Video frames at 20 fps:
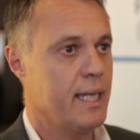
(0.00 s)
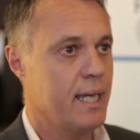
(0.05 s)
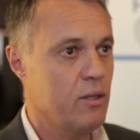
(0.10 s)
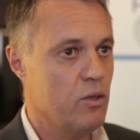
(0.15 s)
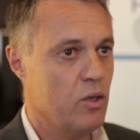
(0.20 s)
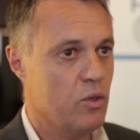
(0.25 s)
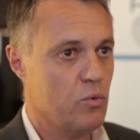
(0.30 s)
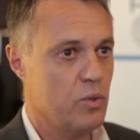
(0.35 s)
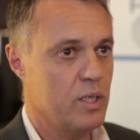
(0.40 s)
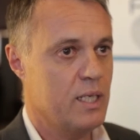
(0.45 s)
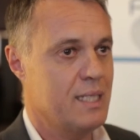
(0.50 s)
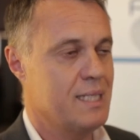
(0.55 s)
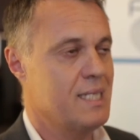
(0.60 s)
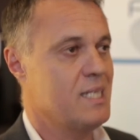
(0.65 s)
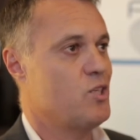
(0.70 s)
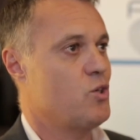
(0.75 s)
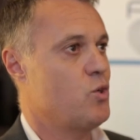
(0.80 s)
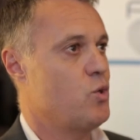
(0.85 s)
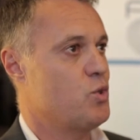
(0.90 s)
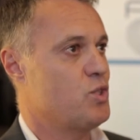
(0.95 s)
cannot really
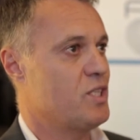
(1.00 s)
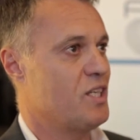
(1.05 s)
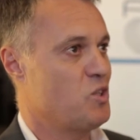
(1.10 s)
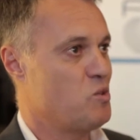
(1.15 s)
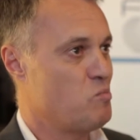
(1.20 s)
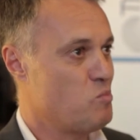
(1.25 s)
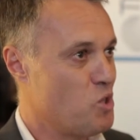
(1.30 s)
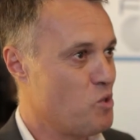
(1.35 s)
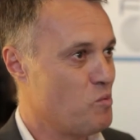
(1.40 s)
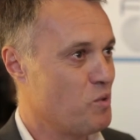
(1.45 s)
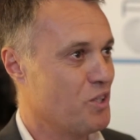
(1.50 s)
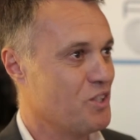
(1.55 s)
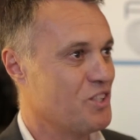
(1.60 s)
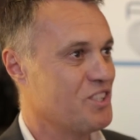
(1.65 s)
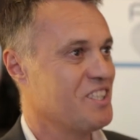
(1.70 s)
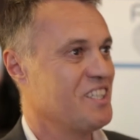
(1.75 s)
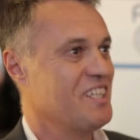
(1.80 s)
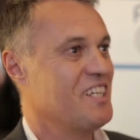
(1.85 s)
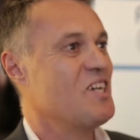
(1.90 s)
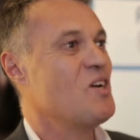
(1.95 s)
disclose at the
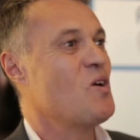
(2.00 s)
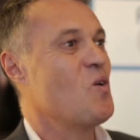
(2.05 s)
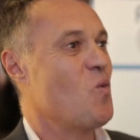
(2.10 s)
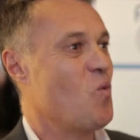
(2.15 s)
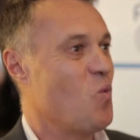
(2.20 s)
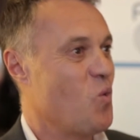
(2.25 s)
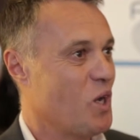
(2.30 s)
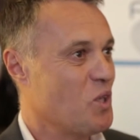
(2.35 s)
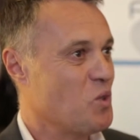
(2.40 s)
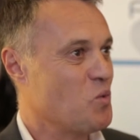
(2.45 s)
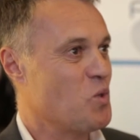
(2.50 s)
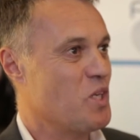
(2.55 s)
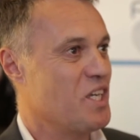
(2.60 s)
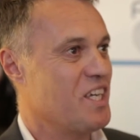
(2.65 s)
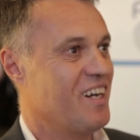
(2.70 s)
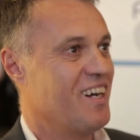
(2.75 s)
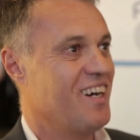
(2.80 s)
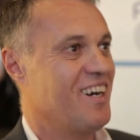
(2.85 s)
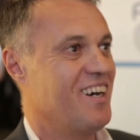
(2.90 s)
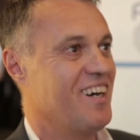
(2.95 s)
moment what
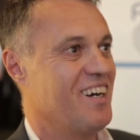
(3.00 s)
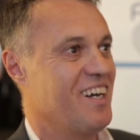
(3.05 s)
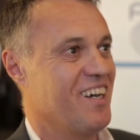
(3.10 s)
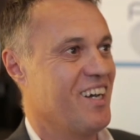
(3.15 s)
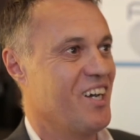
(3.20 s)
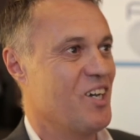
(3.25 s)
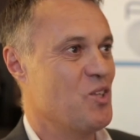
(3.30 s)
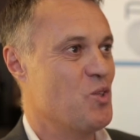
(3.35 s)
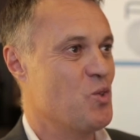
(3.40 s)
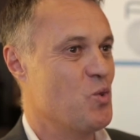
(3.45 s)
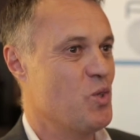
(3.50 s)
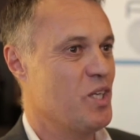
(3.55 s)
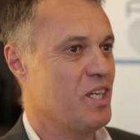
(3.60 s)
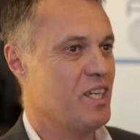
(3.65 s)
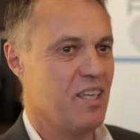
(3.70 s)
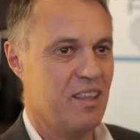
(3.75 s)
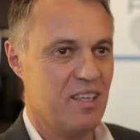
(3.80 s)
we are doing.